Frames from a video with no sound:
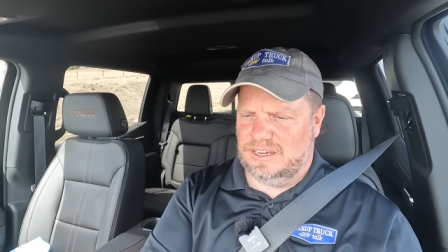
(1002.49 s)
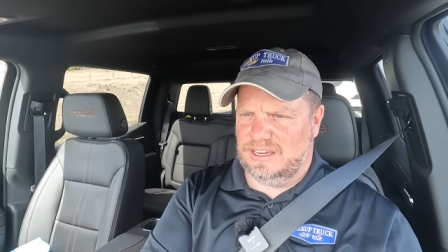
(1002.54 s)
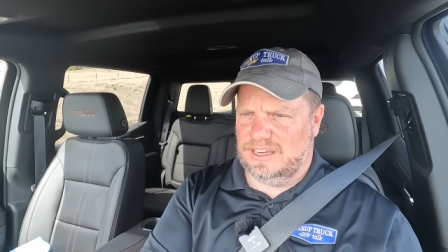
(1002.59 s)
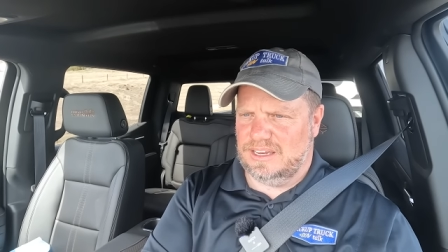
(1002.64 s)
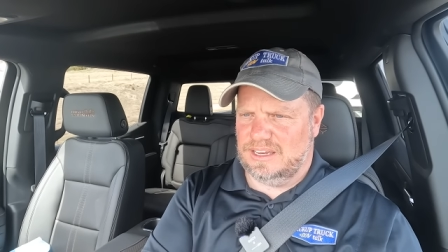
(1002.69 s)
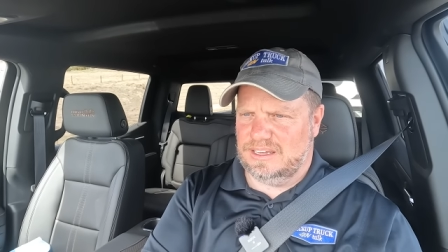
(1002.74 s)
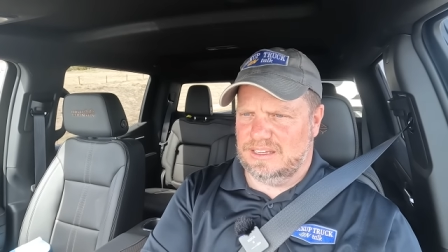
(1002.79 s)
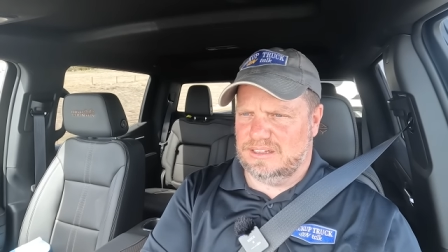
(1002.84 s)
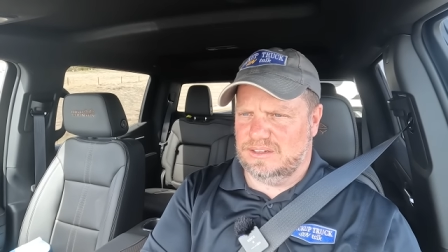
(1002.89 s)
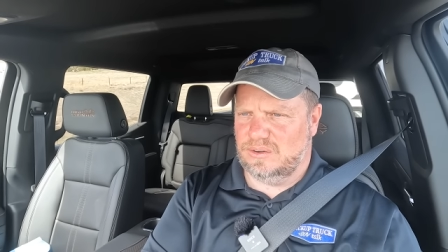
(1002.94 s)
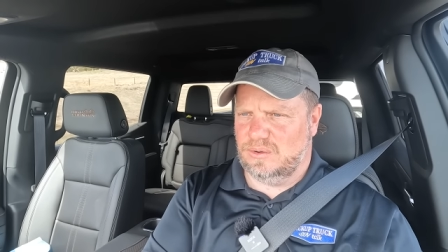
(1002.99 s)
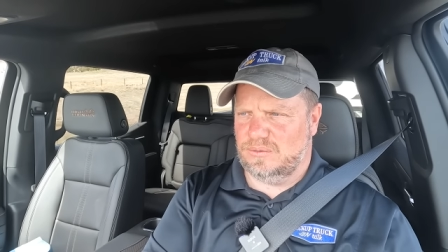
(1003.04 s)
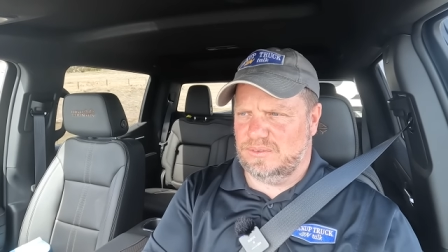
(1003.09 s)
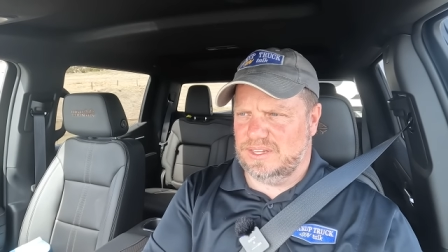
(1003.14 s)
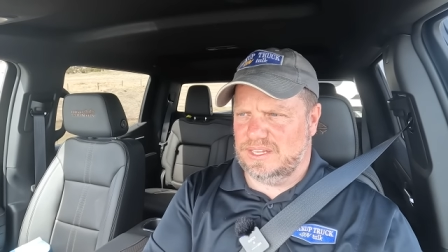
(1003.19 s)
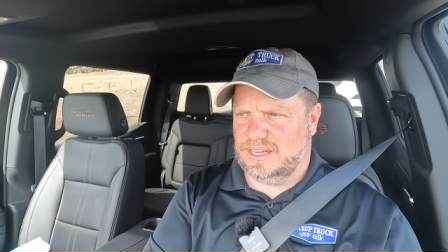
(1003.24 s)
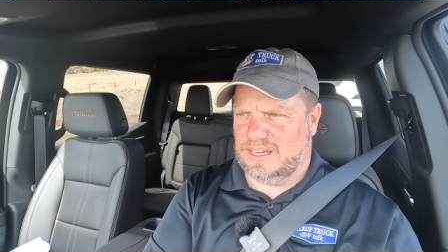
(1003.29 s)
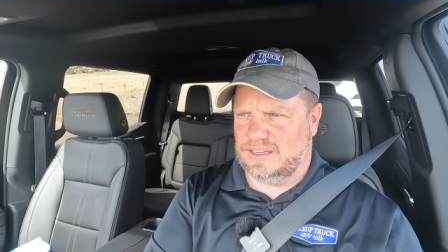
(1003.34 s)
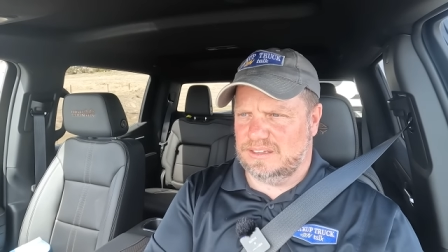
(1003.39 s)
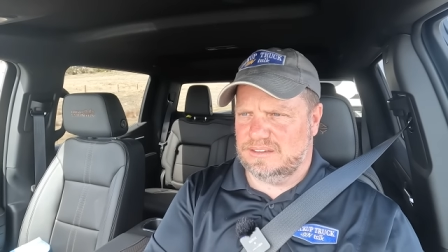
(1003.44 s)
and
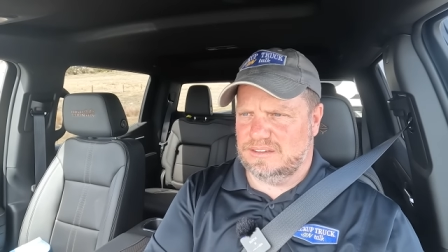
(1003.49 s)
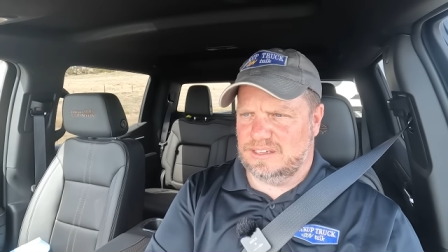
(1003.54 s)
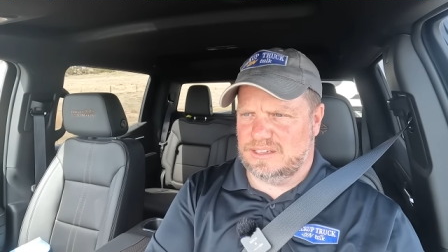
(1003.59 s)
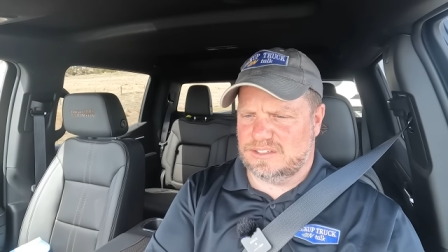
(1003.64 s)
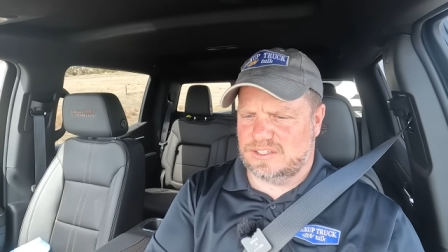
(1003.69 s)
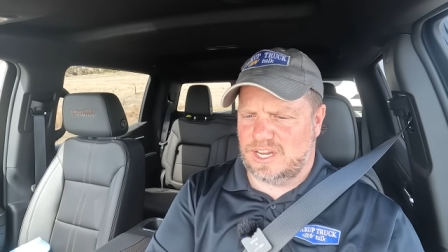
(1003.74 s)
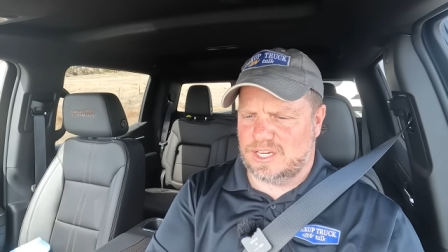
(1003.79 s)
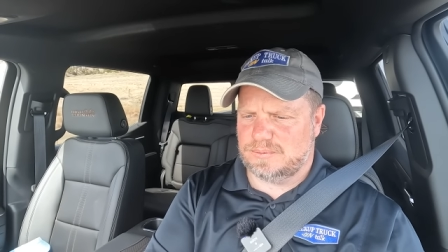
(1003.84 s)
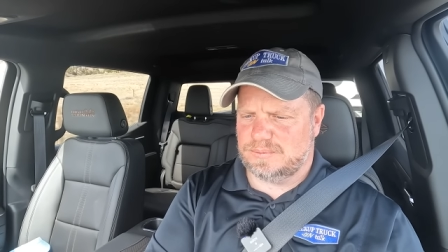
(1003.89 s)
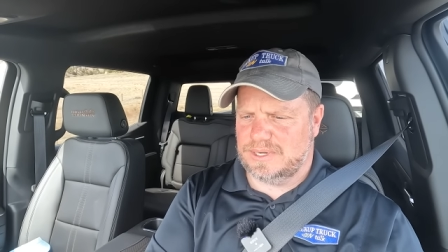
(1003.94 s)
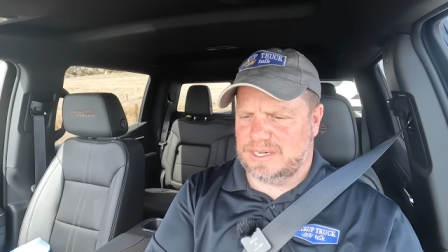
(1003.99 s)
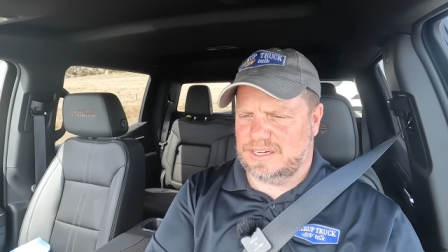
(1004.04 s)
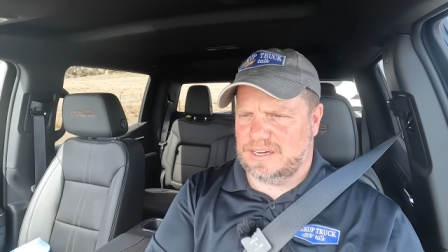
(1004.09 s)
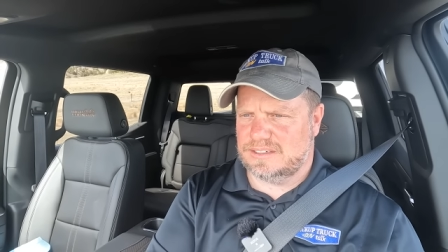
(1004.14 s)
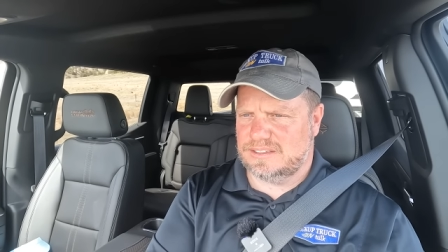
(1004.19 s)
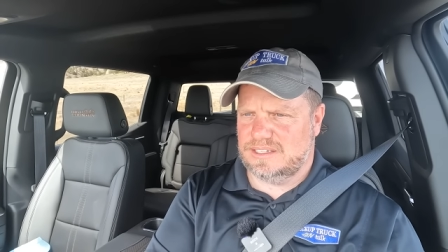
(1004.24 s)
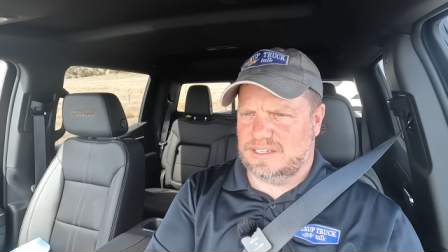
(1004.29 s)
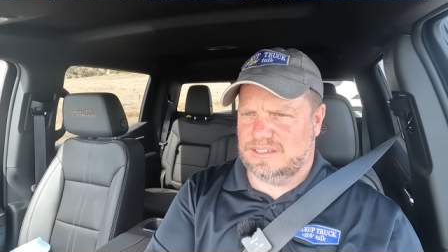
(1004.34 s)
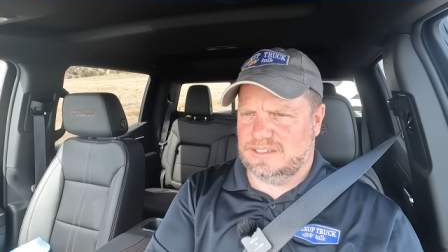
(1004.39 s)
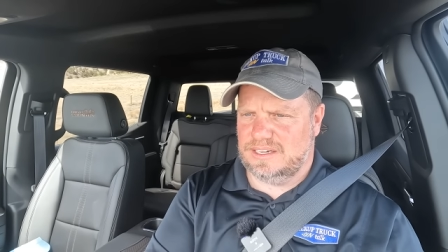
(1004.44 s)
hopefully the exhaust brake
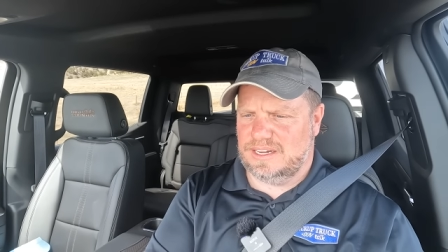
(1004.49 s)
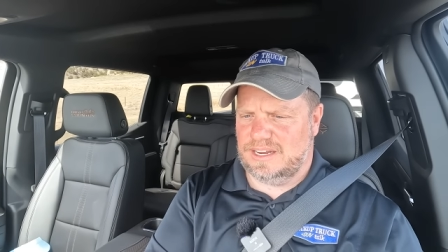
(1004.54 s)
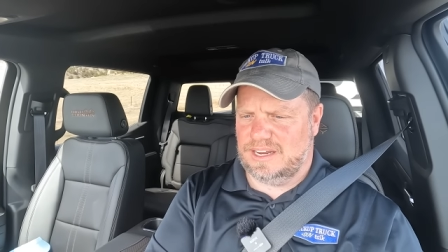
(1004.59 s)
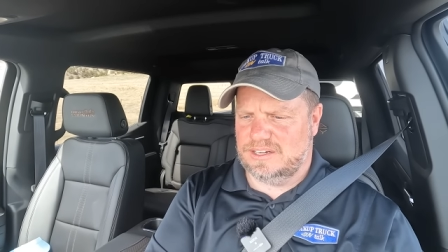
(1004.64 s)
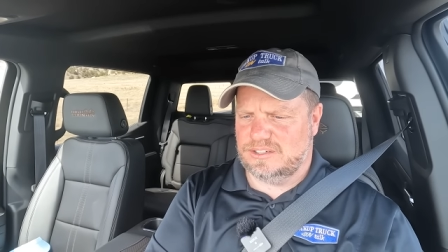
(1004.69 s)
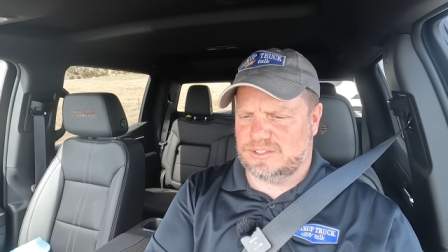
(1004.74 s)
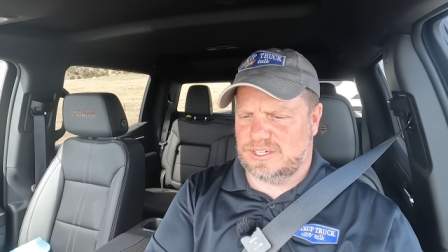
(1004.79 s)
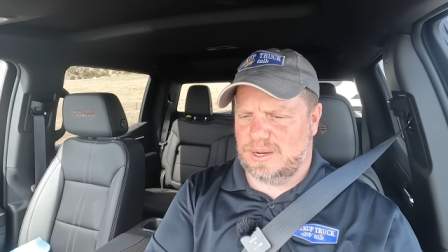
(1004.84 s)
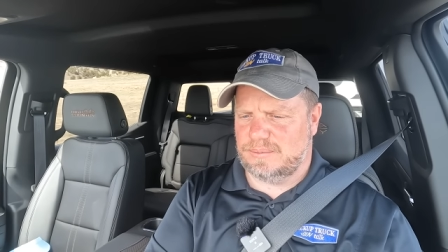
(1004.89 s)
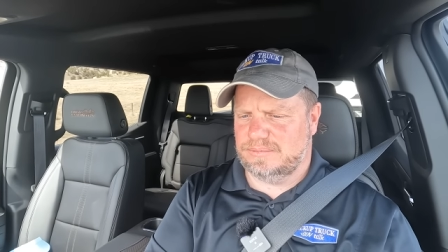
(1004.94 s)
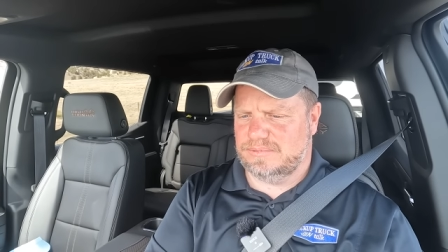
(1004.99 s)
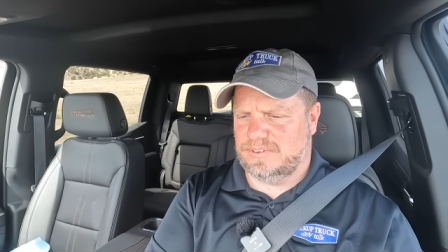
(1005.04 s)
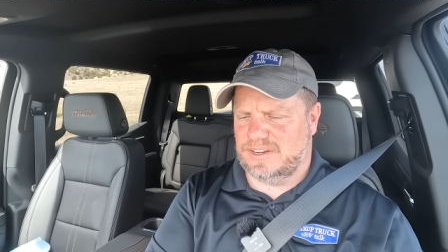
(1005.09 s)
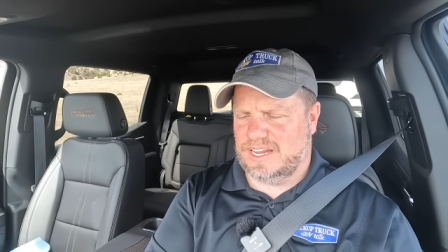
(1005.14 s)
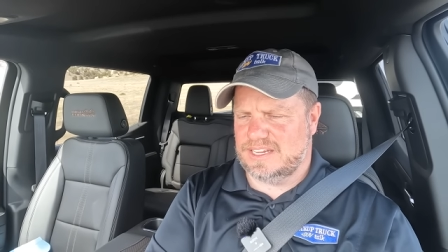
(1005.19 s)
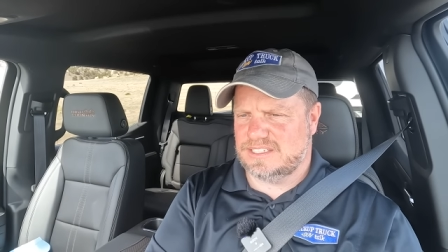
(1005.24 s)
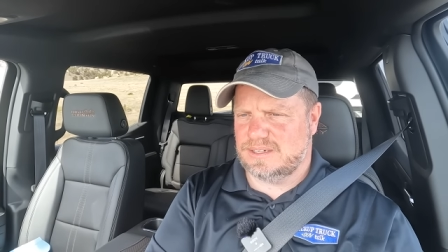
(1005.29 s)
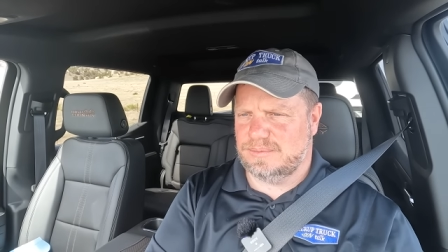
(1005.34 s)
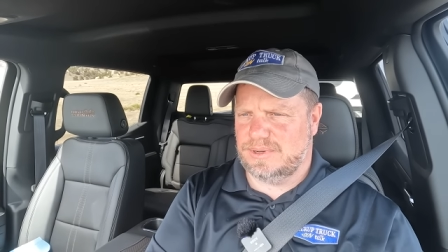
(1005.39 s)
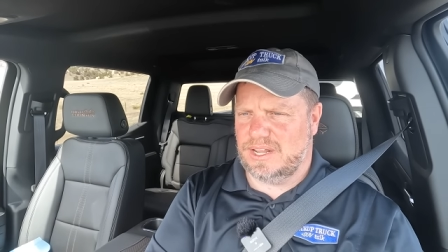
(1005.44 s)
kicks in. Yeah, I dropped
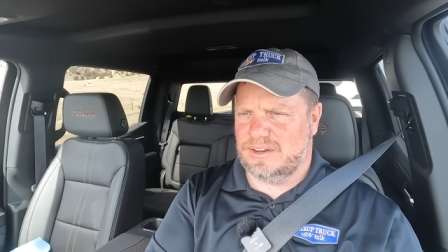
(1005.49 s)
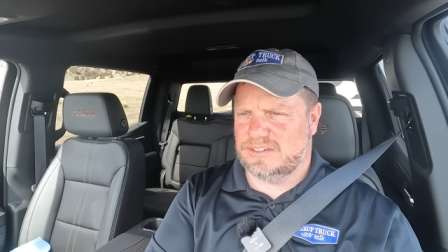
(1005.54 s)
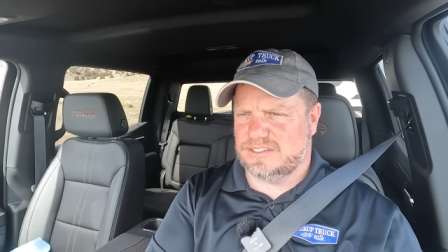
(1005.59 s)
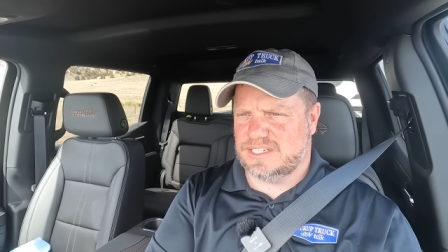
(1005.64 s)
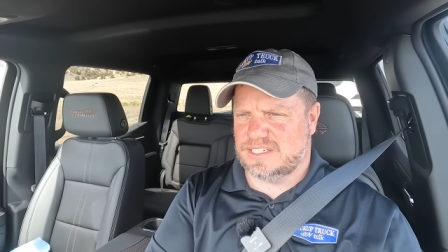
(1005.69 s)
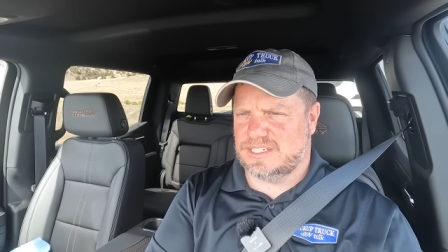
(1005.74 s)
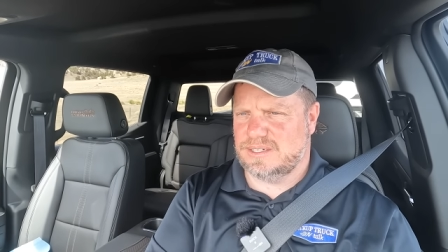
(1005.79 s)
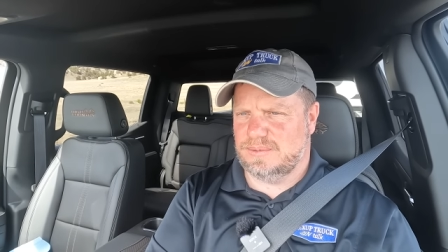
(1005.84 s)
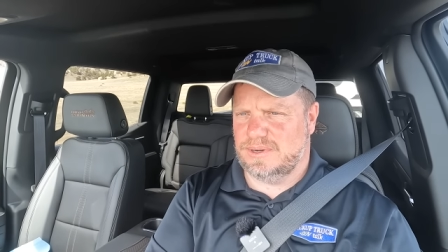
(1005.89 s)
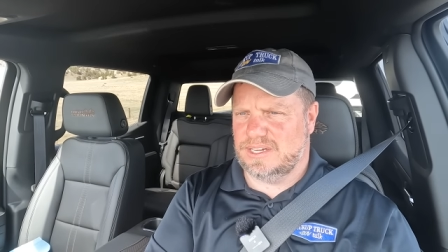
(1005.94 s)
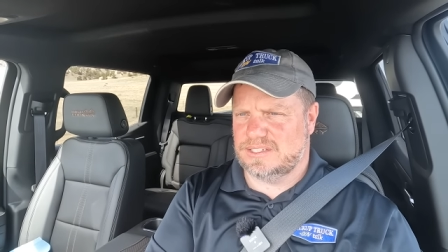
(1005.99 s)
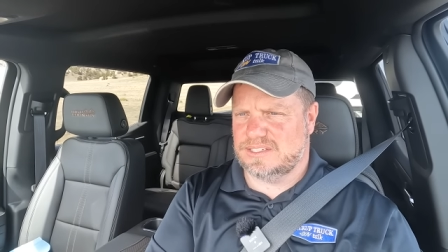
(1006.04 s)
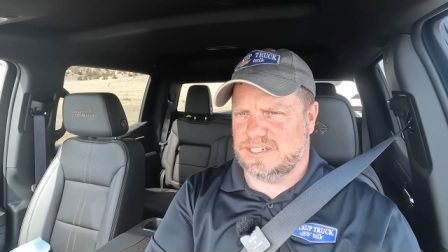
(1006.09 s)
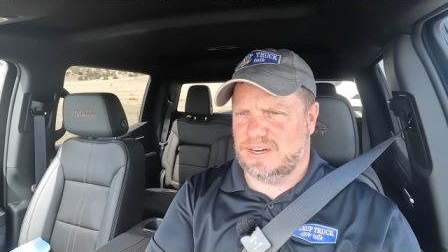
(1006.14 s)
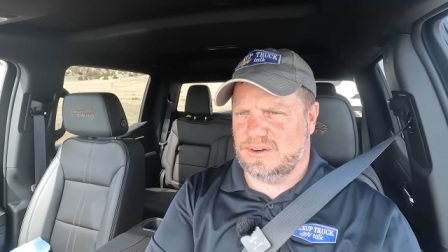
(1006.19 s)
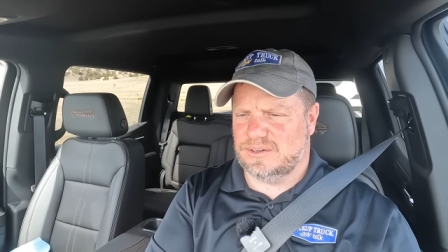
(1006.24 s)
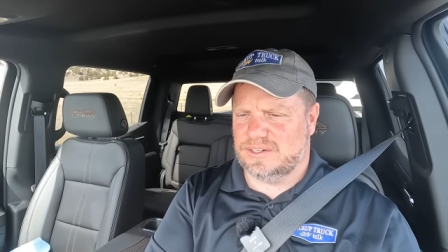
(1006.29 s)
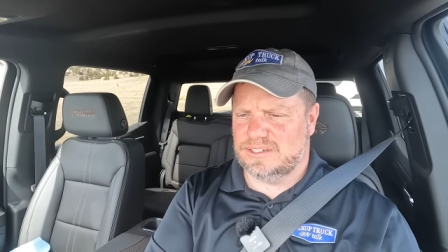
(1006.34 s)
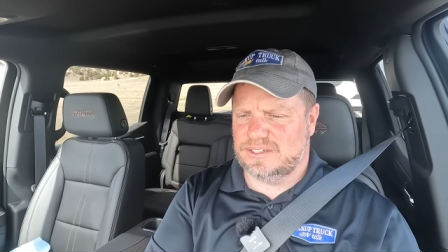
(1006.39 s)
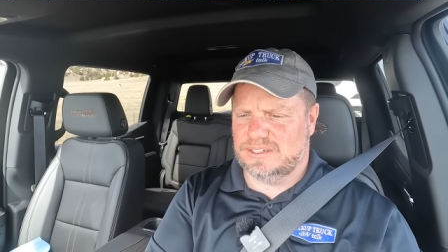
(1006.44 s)
fast. I'm down to 60 miles an
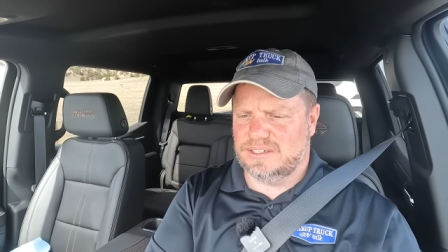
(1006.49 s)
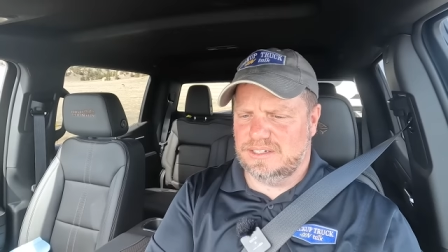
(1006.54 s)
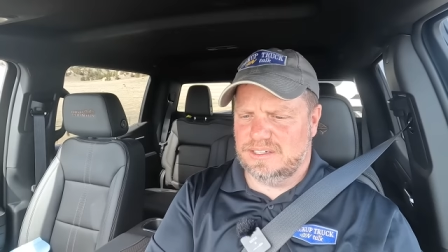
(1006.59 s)
hour.